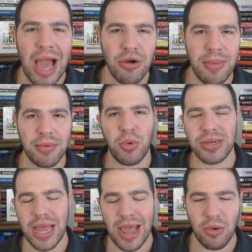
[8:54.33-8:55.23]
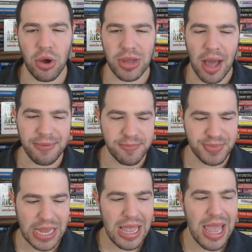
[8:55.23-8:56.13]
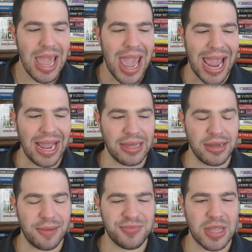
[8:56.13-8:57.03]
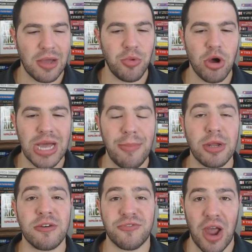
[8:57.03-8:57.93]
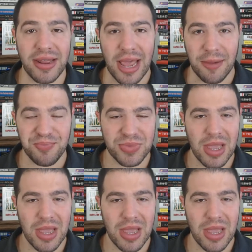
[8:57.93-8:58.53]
I remember one day I woke up on a Friday,